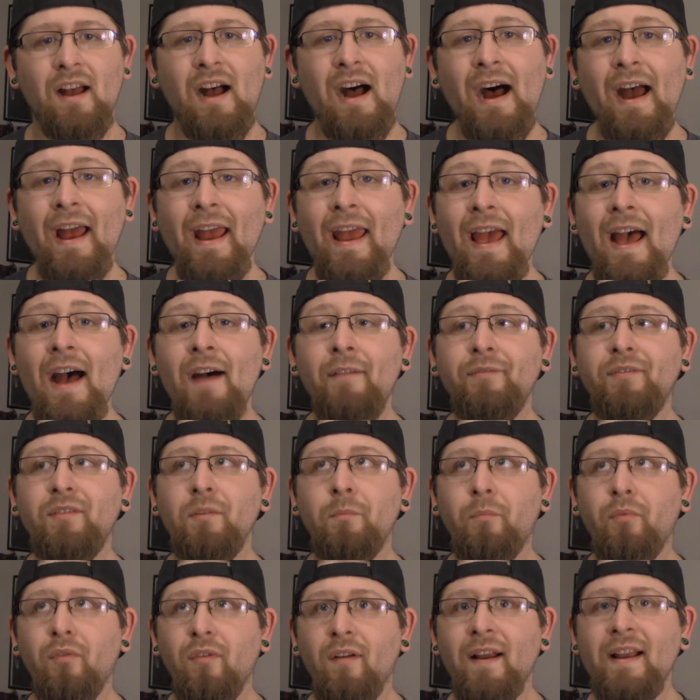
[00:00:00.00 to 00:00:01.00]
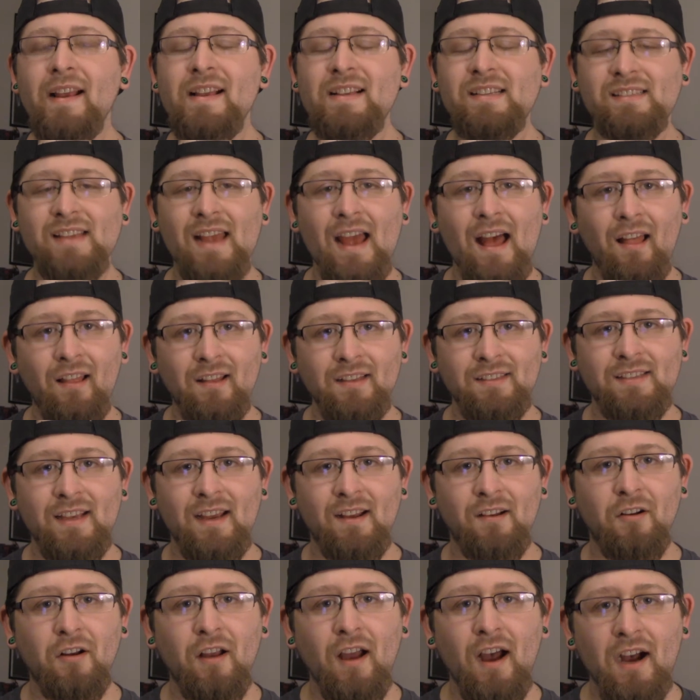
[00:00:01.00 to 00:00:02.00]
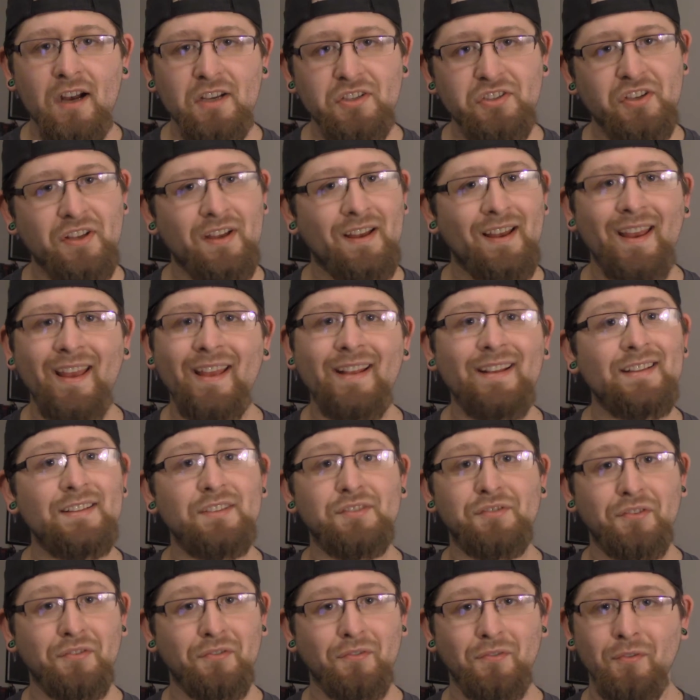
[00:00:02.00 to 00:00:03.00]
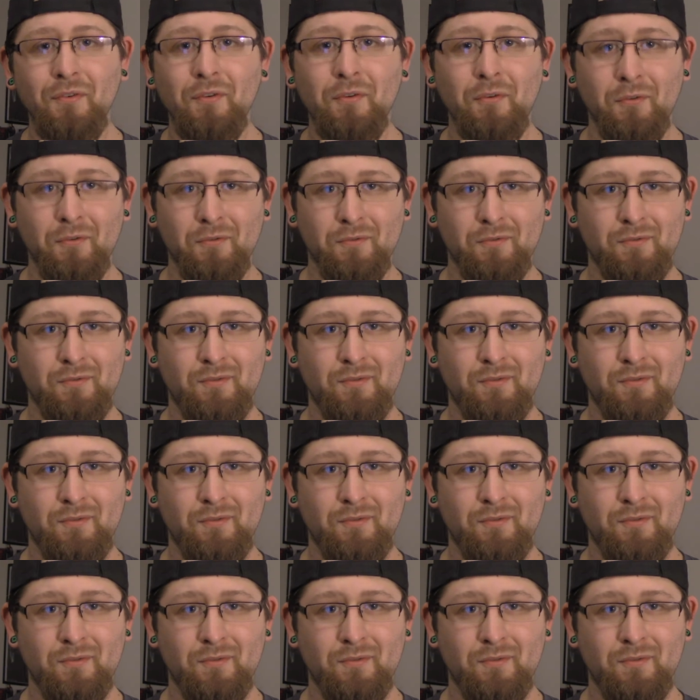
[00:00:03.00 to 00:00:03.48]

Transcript: I have to praise Alexander Aja and his crew.